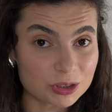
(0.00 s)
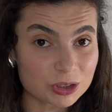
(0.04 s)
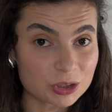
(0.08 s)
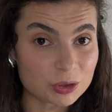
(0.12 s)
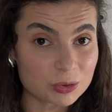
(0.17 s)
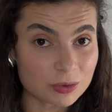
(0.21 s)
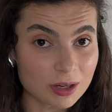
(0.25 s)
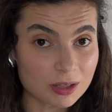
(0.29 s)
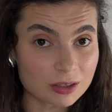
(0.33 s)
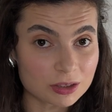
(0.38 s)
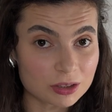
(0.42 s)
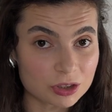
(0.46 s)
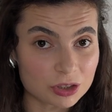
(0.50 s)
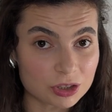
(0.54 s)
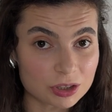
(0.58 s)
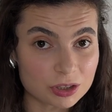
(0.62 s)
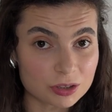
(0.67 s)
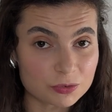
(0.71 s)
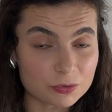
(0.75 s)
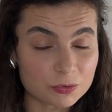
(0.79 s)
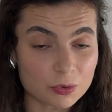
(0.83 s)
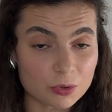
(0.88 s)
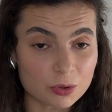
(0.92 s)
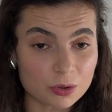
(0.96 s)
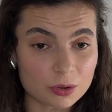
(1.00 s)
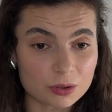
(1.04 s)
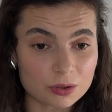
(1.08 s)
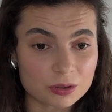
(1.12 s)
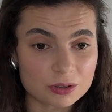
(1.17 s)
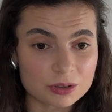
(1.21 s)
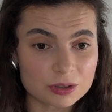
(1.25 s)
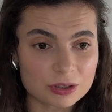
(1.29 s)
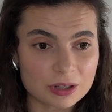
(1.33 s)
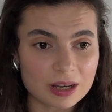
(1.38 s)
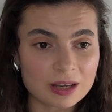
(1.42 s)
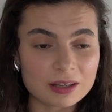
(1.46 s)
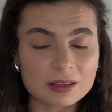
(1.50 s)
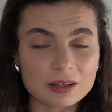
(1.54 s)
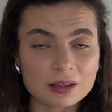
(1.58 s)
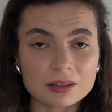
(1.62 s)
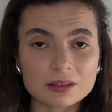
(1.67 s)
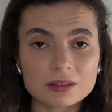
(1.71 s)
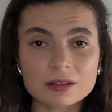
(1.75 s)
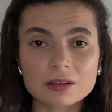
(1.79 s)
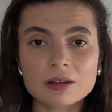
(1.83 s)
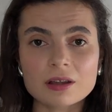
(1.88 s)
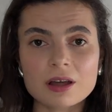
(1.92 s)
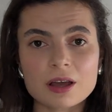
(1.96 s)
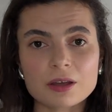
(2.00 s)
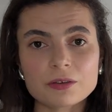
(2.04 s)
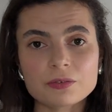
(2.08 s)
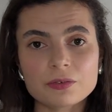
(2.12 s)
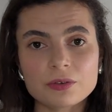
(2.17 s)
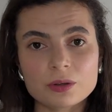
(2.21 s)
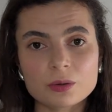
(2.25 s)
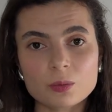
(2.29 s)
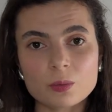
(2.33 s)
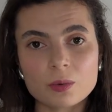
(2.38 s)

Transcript: strategy for creating the life you